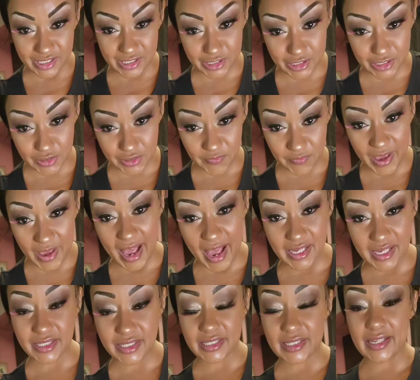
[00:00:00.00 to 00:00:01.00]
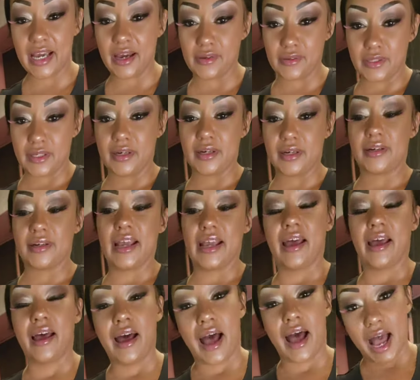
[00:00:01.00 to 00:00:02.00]
Do you fast, and how long?
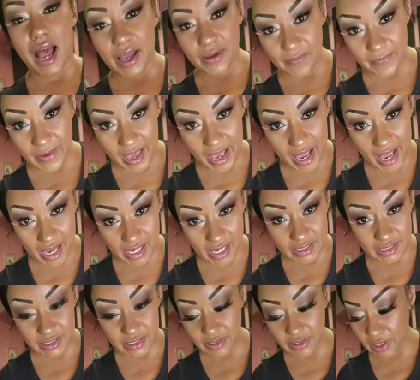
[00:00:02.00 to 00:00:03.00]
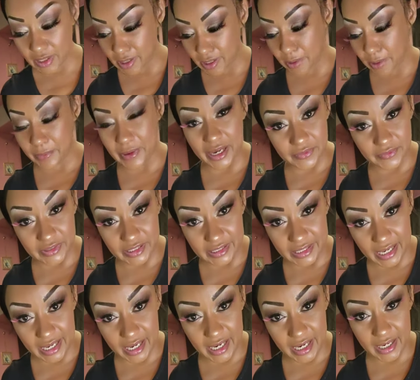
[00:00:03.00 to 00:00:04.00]
I fast every
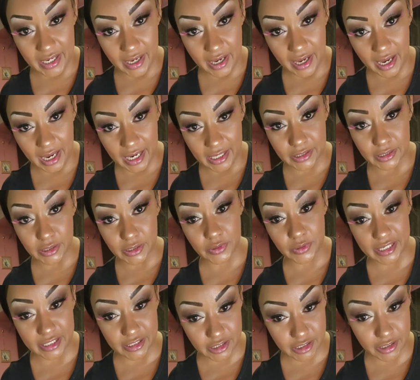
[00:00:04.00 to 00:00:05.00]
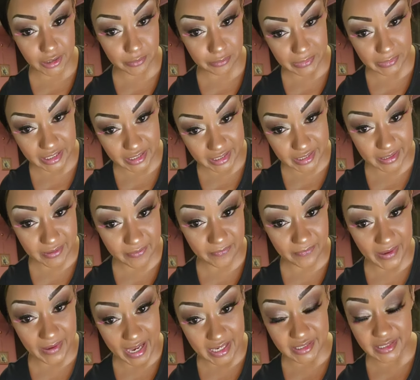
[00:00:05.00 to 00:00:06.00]
day. I do intermediate
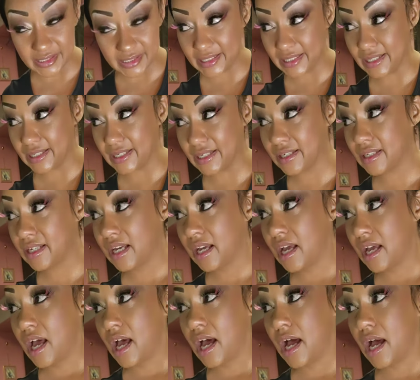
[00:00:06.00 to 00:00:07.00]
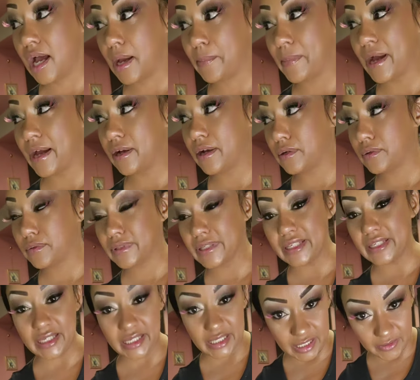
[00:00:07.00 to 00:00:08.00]
fasting. I
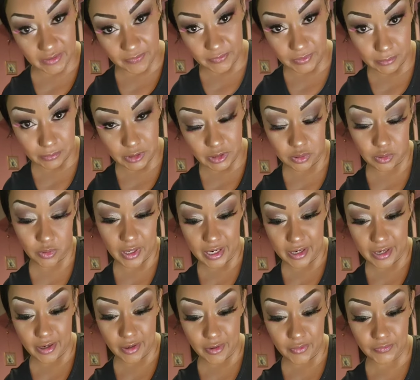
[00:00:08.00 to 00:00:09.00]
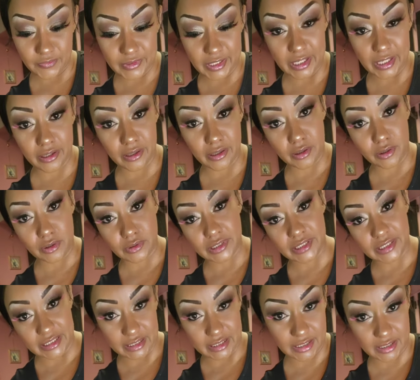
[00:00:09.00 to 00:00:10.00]
only eat from 12 till
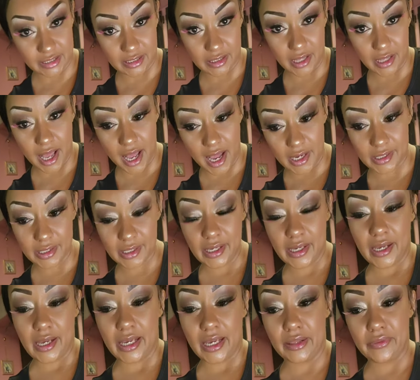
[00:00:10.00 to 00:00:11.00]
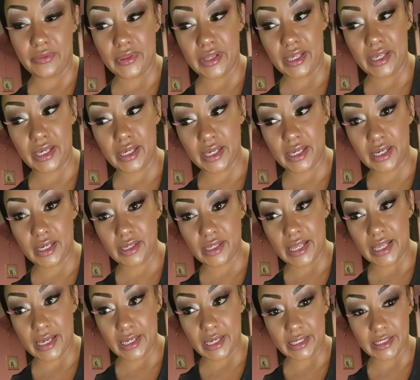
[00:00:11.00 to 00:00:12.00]
6 o'clock. And then
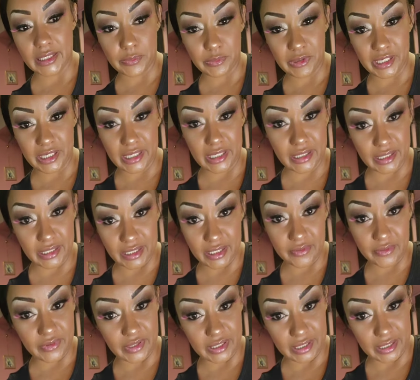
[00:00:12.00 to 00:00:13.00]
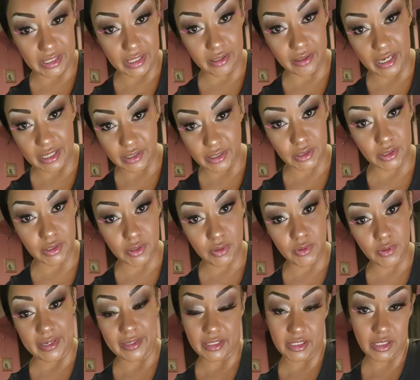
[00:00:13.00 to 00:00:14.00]
like at the beginning of the year, I do
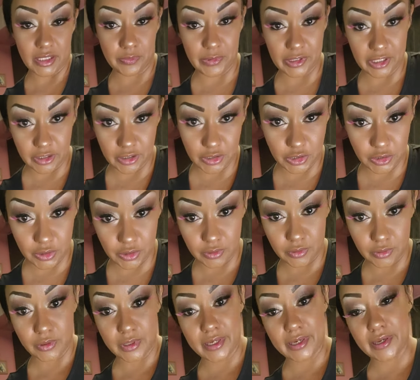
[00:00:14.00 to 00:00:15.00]
like a spiritual